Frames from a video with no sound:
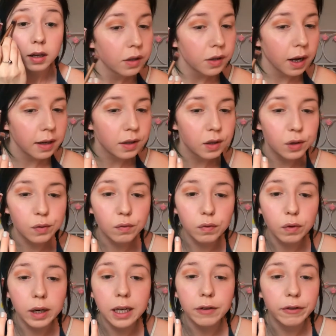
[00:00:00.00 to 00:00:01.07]
So that is
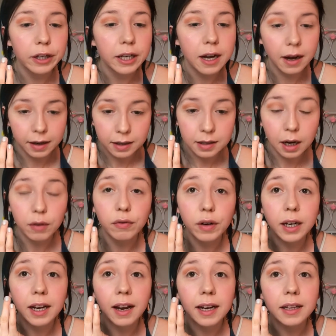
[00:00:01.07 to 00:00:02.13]
really, really nice. I
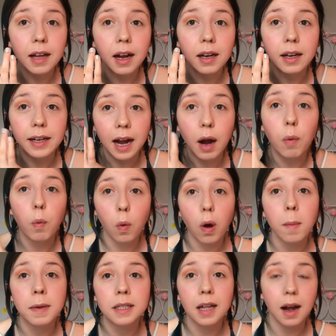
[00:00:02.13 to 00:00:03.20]
really like that. Like, how
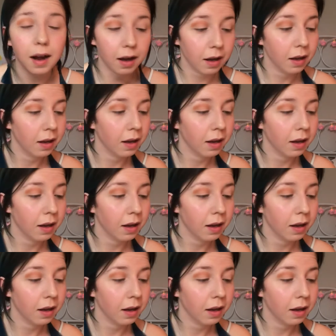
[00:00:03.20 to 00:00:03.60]
warm is that?